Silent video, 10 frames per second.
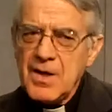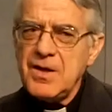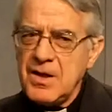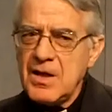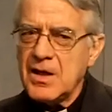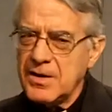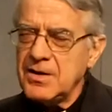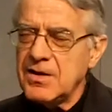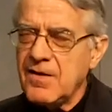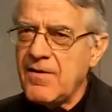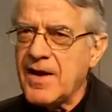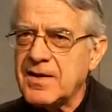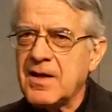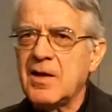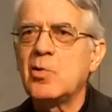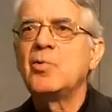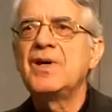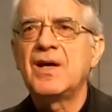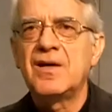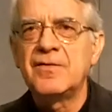here in the Vatican,
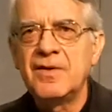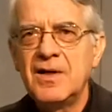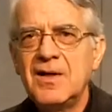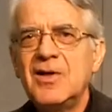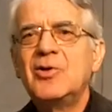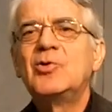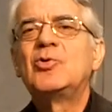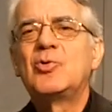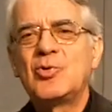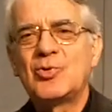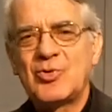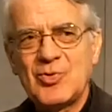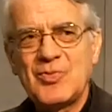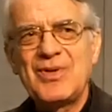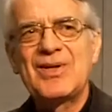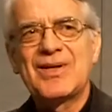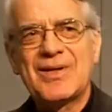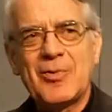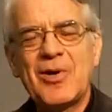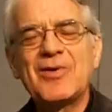we have to be
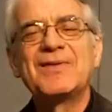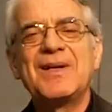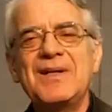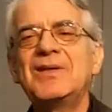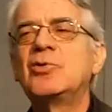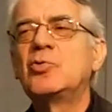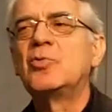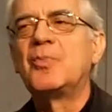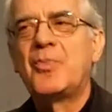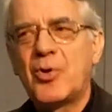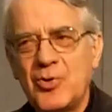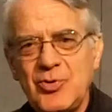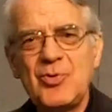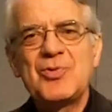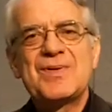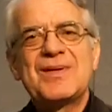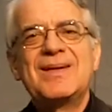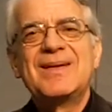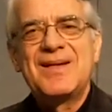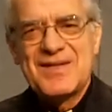aware of the need to produce
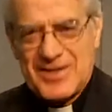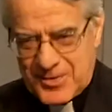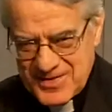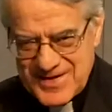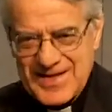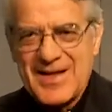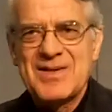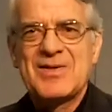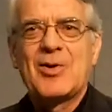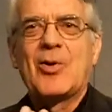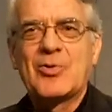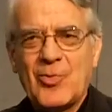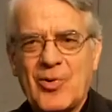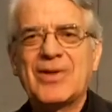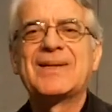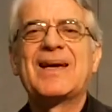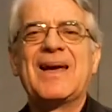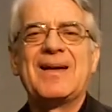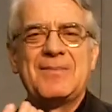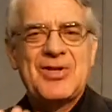the substance of what
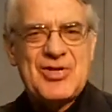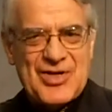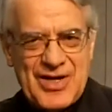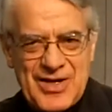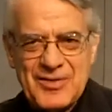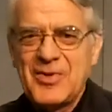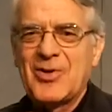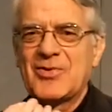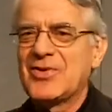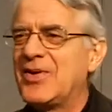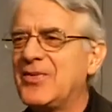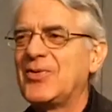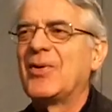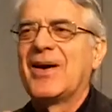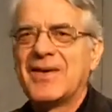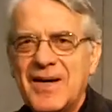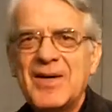can be shared, because if you